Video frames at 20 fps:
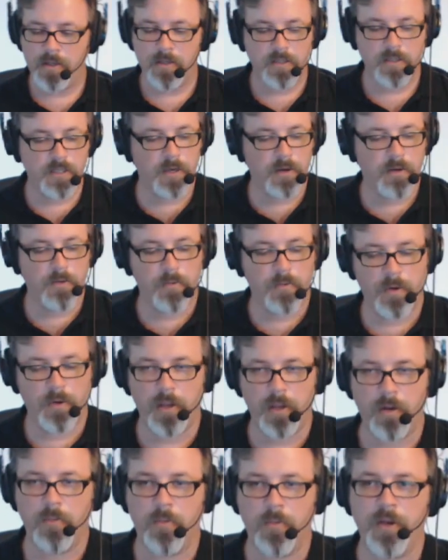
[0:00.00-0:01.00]
So, you
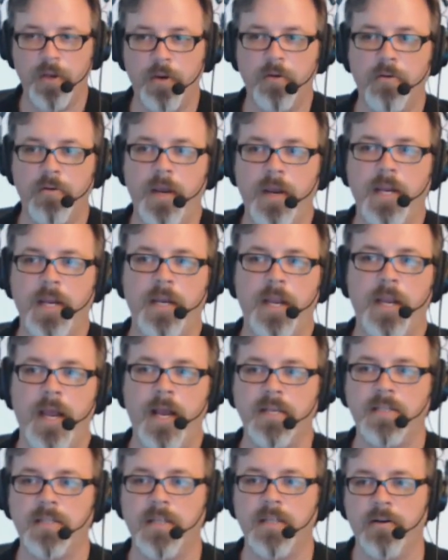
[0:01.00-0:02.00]
know, when you're creating a
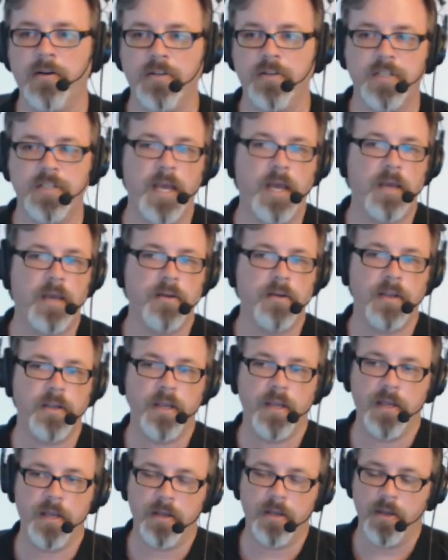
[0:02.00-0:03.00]
hex layer sound,
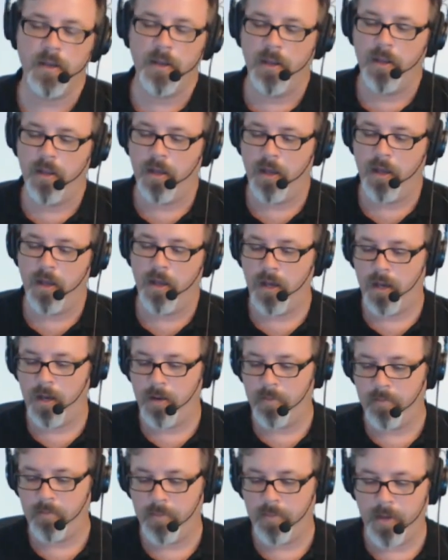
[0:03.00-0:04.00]
it
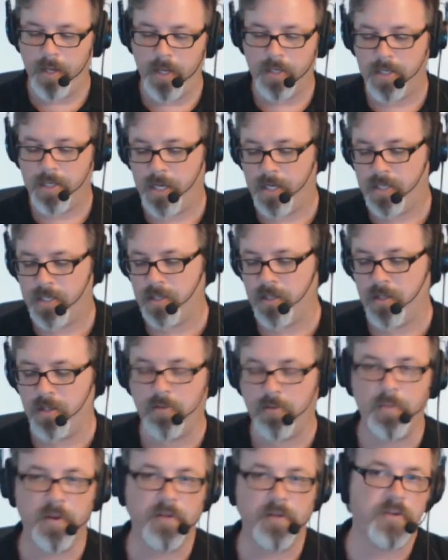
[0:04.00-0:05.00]
um, it takes a
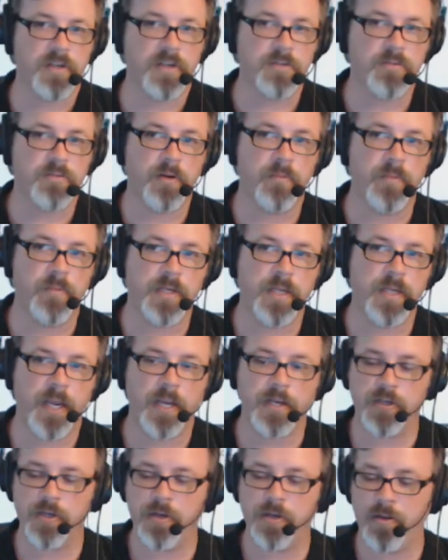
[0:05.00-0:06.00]
little bit of
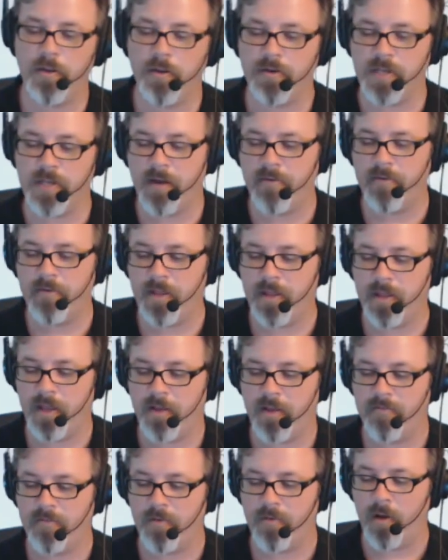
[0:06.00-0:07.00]
experimentation. There's
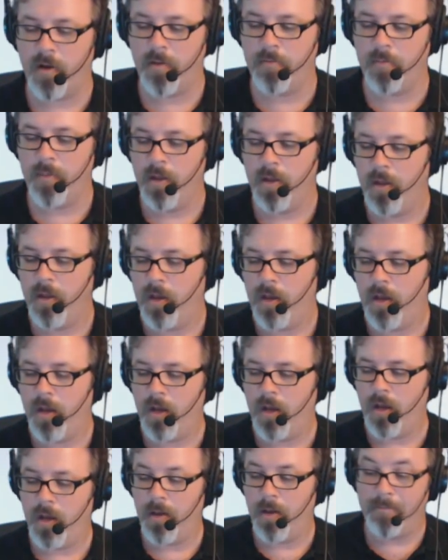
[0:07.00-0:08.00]
everything from
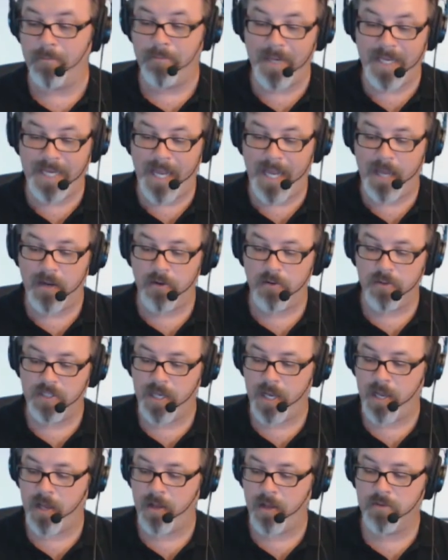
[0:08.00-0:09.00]
um, piano
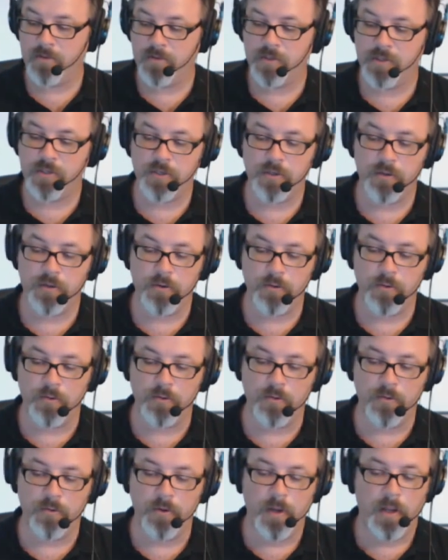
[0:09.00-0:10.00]
sounds
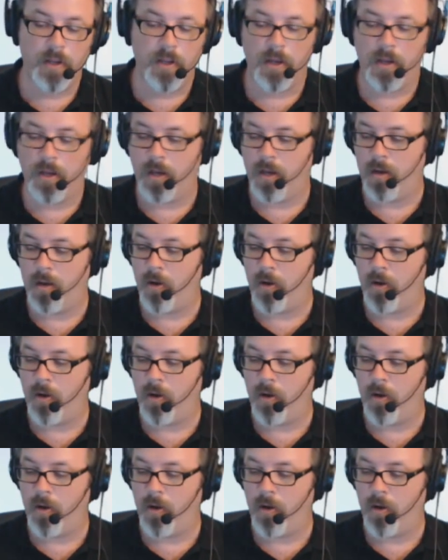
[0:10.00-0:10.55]
to uh,